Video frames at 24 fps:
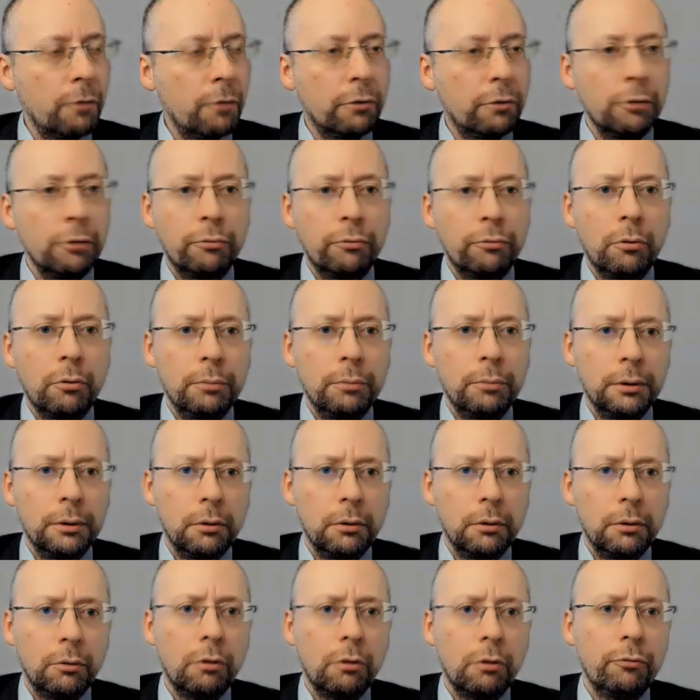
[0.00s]

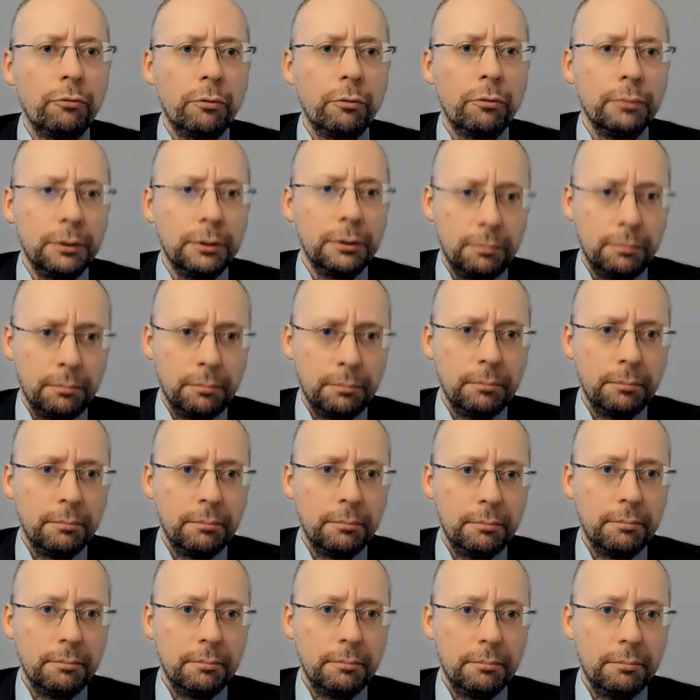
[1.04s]
conformism.
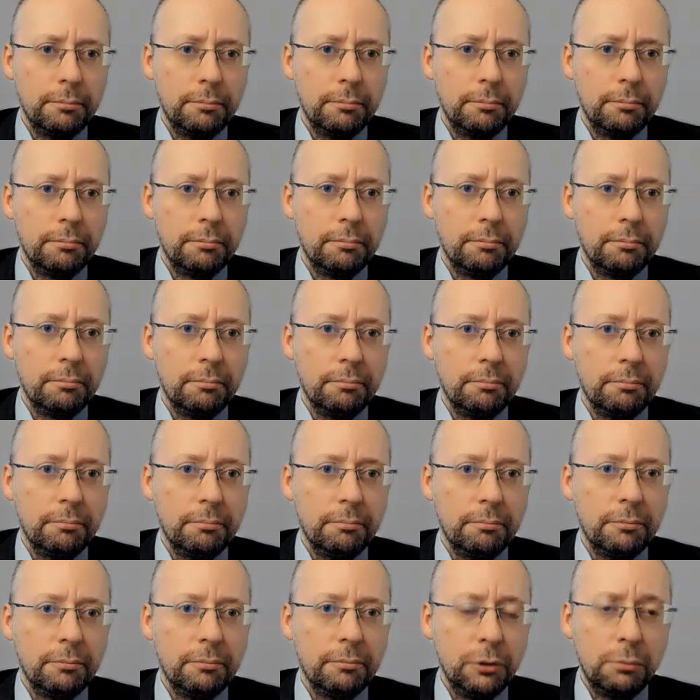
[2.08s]

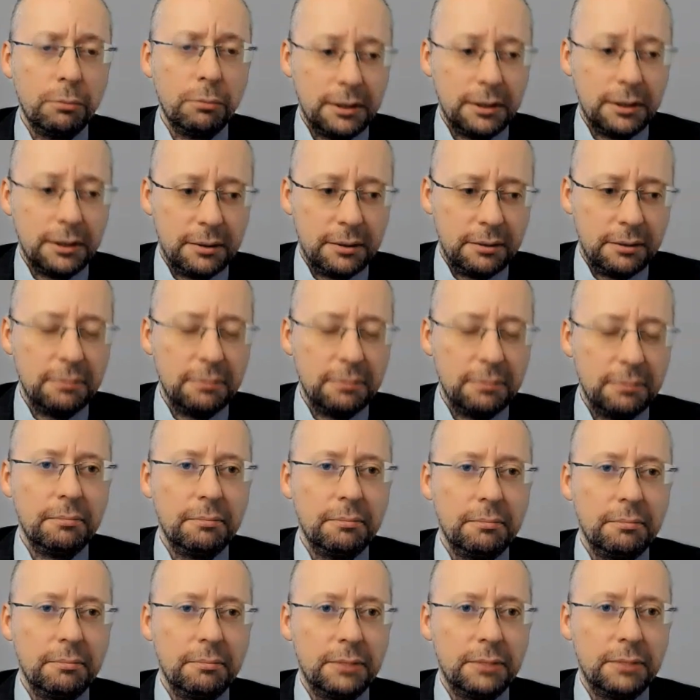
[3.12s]
You must
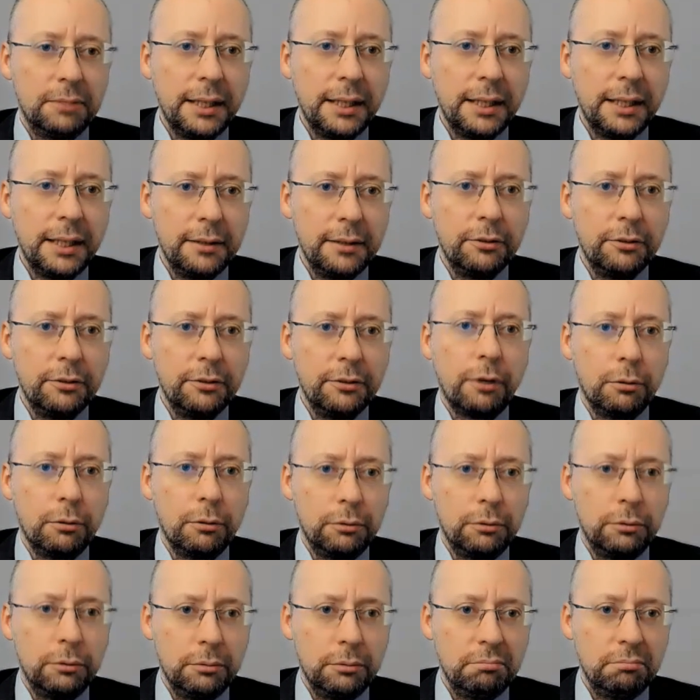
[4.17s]
stay in the
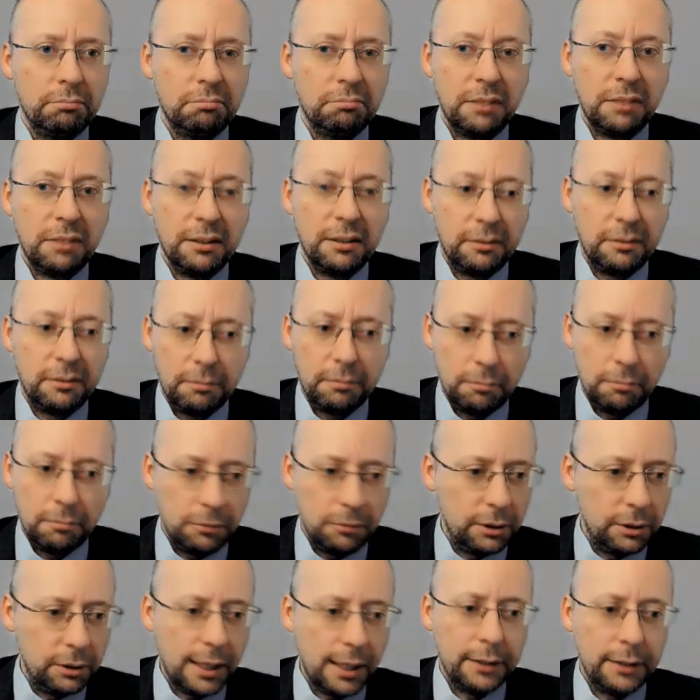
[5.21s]
crowd, and
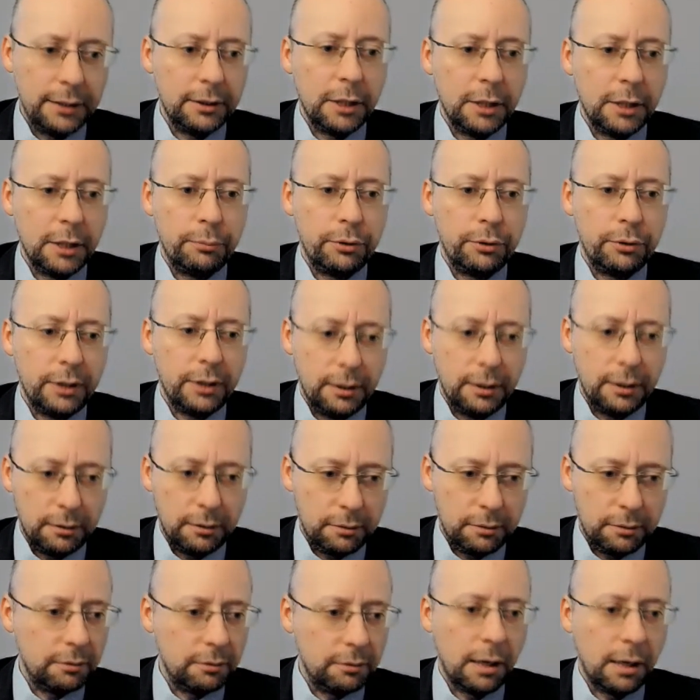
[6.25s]

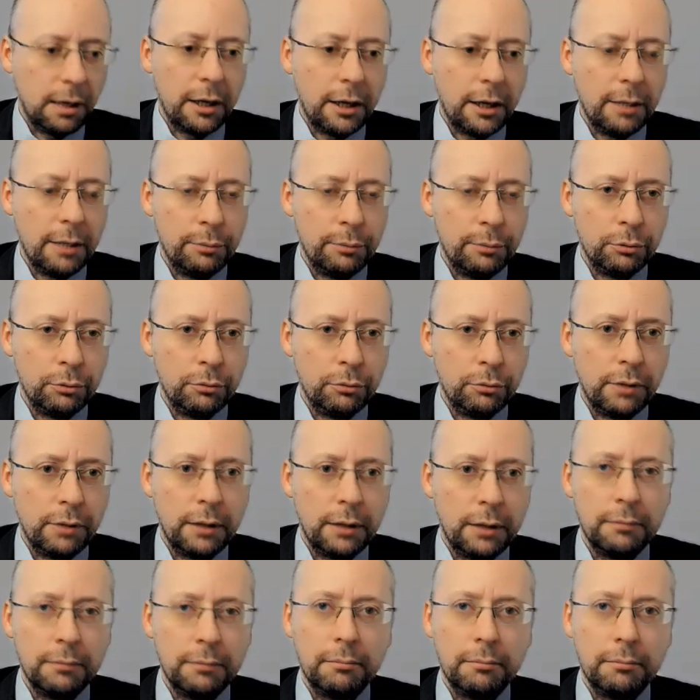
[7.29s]
99% are happy to do that.